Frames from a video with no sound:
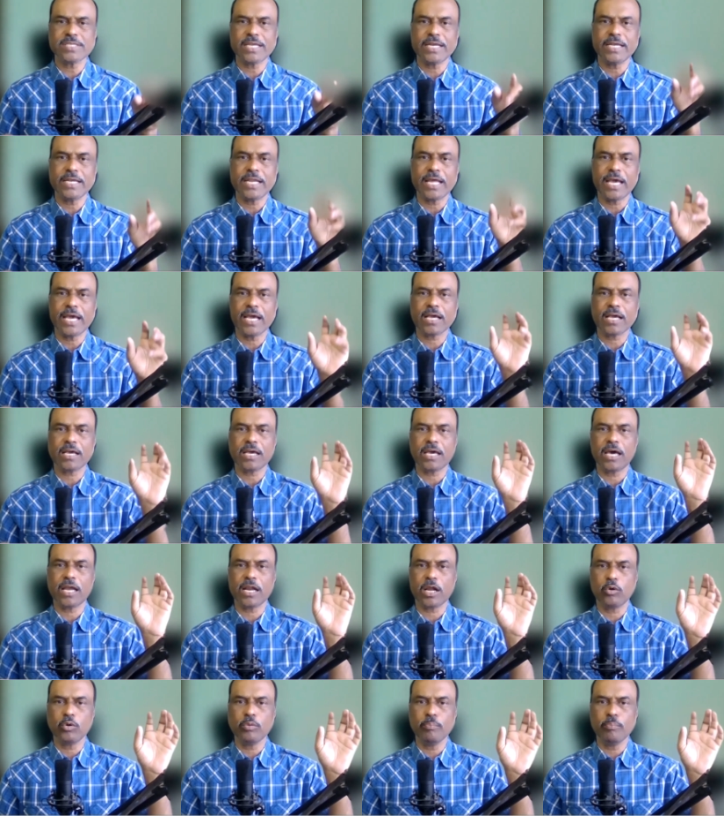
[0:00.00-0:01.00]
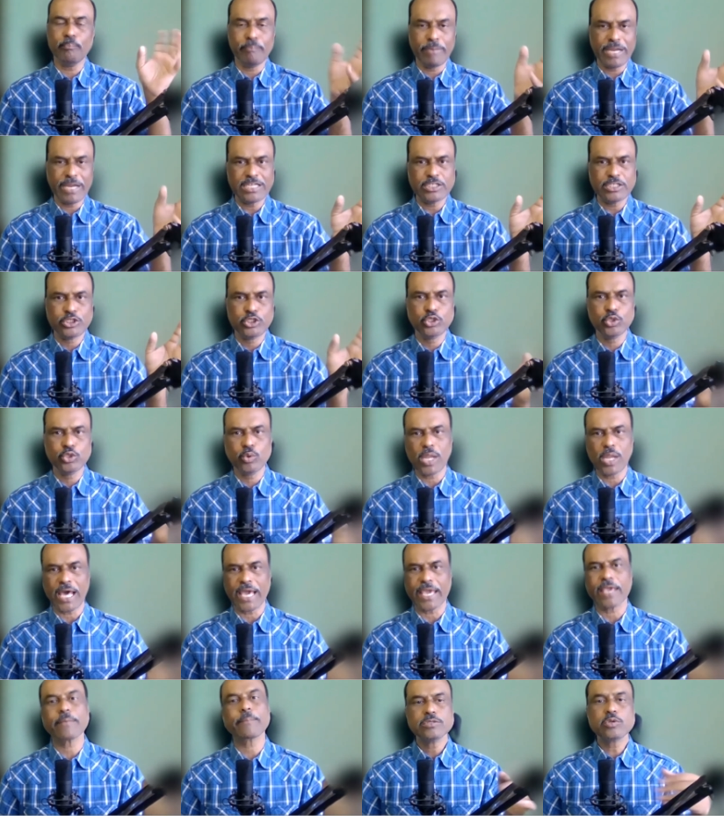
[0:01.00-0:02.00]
CENTAC around mid-July.